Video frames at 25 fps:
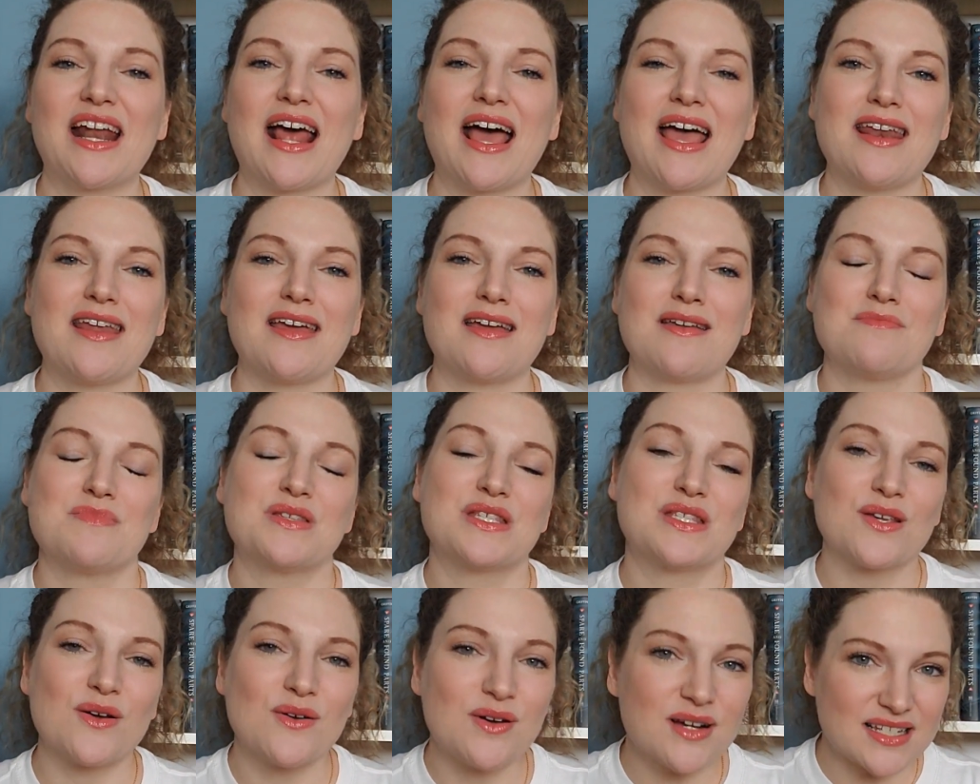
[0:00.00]
and I'm
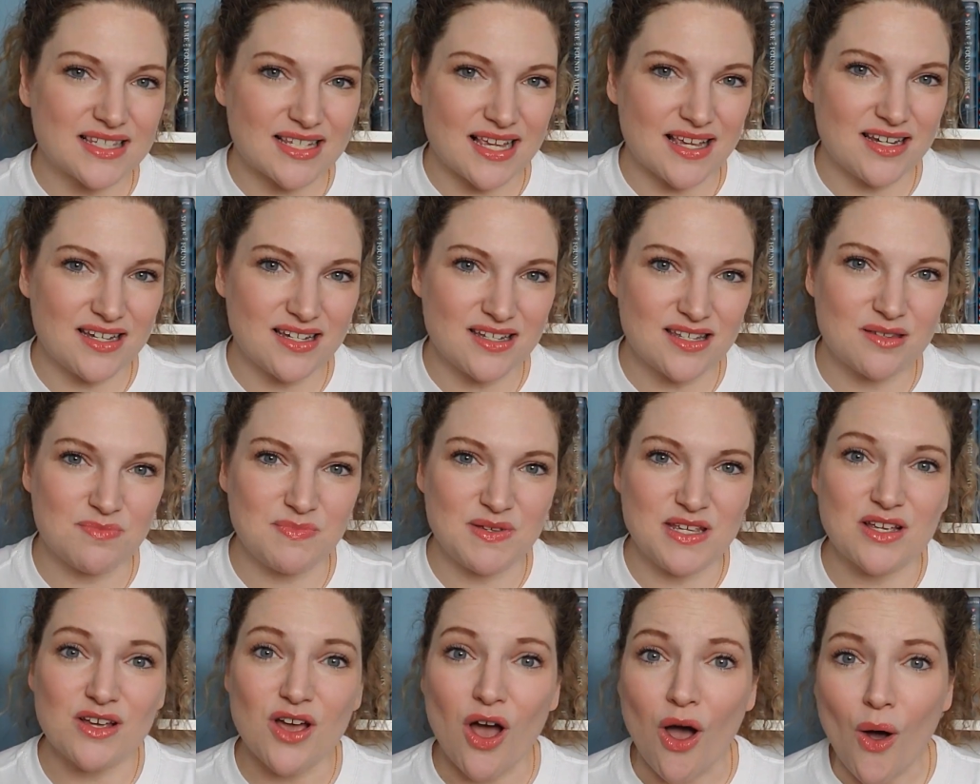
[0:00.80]
so excited to
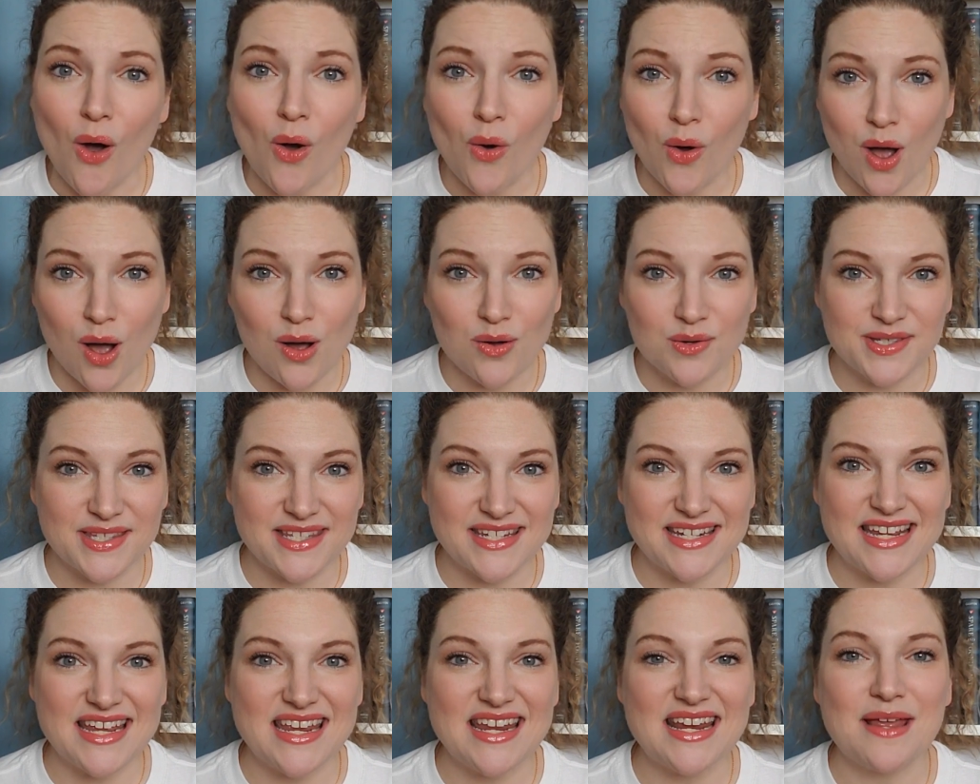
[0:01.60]
be
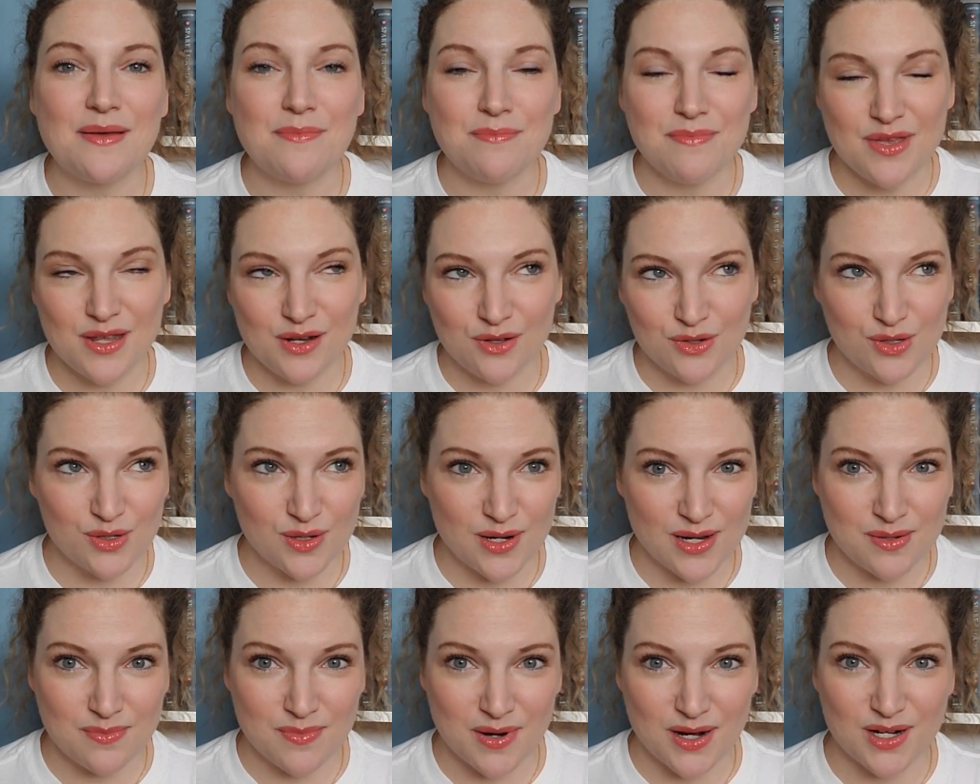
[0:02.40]
co-hosting middle
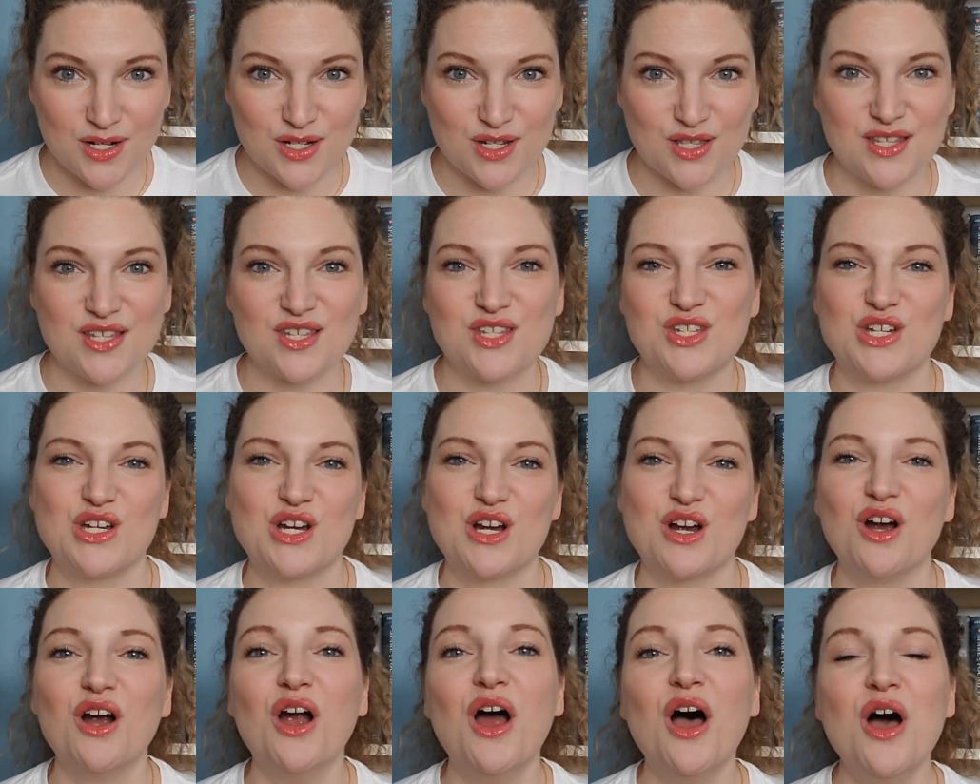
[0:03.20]
grade March this
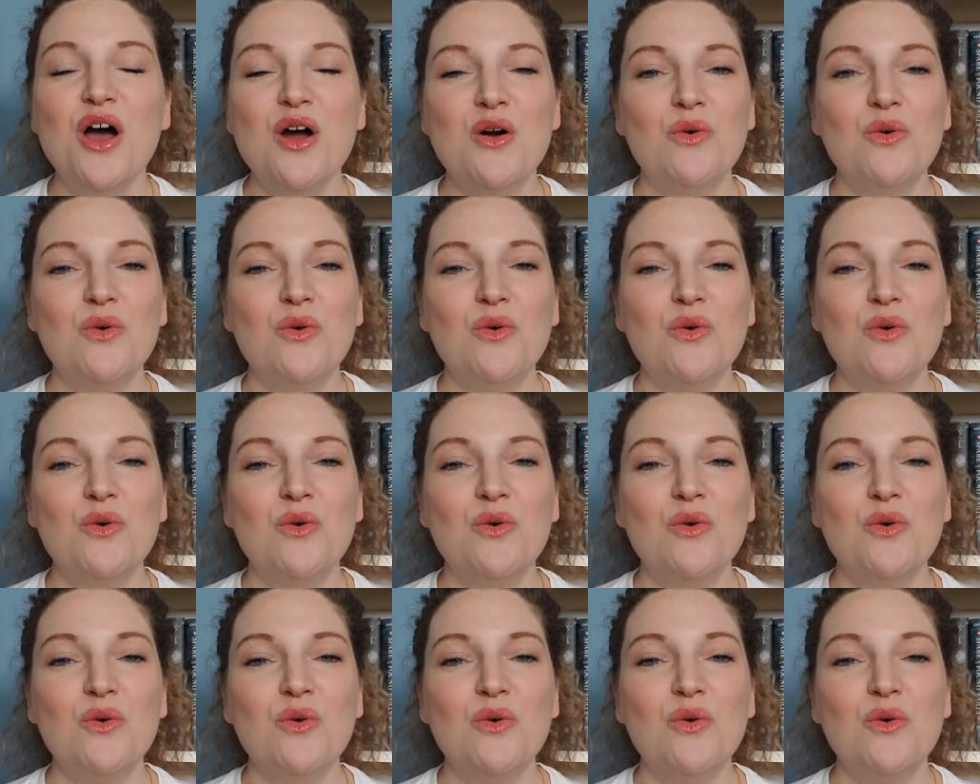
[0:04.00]
year